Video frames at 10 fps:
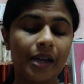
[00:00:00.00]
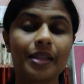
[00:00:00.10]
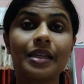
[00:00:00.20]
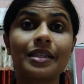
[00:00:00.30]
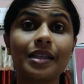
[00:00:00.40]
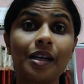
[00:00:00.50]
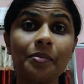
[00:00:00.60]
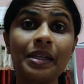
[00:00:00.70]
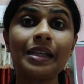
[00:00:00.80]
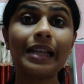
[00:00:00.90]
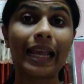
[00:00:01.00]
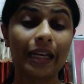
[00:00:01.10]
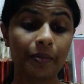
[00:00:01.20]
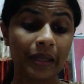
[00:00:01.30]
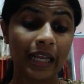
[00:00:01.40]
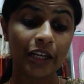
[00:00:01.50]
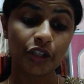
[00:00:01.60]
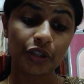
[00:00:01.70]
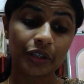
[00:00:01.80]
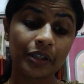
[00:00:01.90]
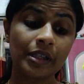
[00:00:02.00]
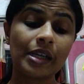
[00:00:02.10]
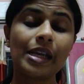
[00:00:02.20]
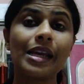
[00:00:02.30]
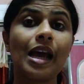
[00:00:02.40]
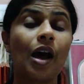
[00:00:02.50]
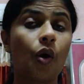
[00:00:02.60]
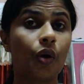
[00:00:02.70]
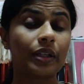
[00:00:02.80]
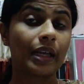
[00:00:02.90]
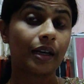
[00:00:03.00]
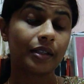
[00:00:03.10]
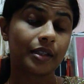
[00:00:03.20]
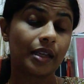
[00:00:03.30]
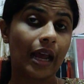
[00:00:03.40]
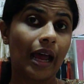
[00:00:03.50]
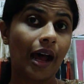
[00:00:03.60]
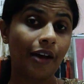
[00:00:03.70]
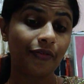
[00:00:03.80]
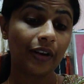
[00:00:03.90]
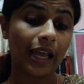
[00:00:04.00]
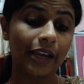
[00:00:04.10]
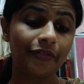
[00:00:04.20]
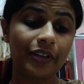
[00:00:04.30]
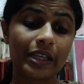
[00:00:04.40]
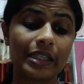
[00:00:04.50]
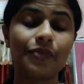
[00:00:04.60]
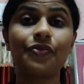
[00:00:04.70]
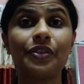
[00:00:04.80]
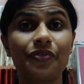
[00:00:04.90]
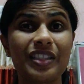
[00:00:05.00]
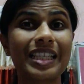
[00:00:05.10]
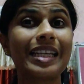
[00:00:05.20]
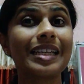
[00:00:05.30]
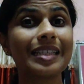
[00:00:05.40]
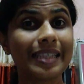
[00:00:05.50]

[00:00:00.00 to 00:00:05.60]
The terminal elimination or the half-life is 15